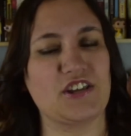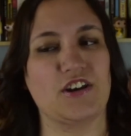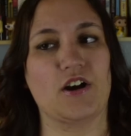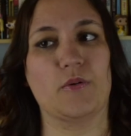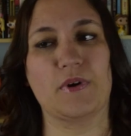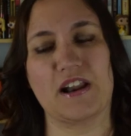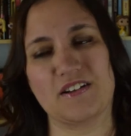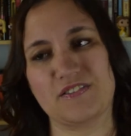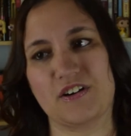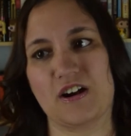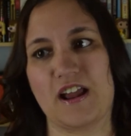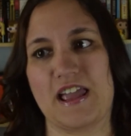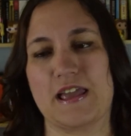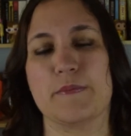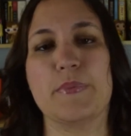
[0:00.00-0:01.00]
You know, whenever
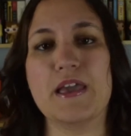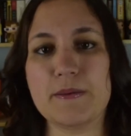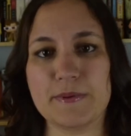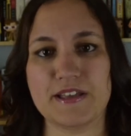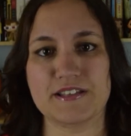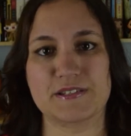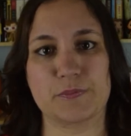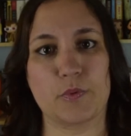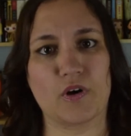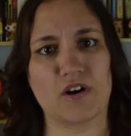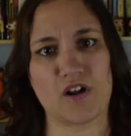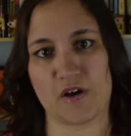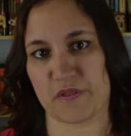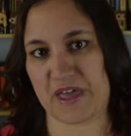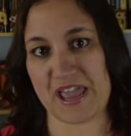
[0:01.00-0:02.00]
a baby is born,
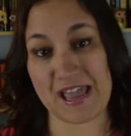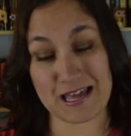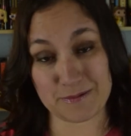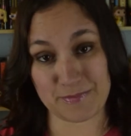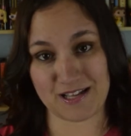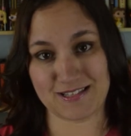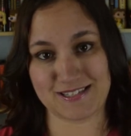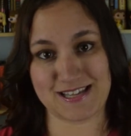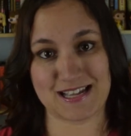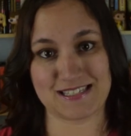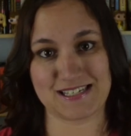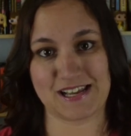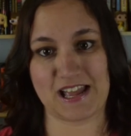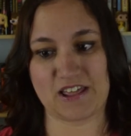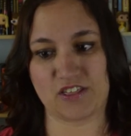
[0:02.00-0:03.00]
all the handmaids get
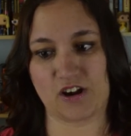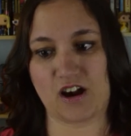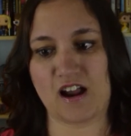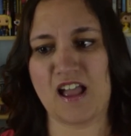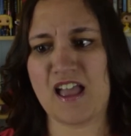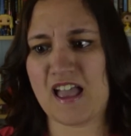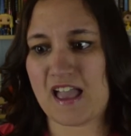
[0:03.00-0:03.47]
together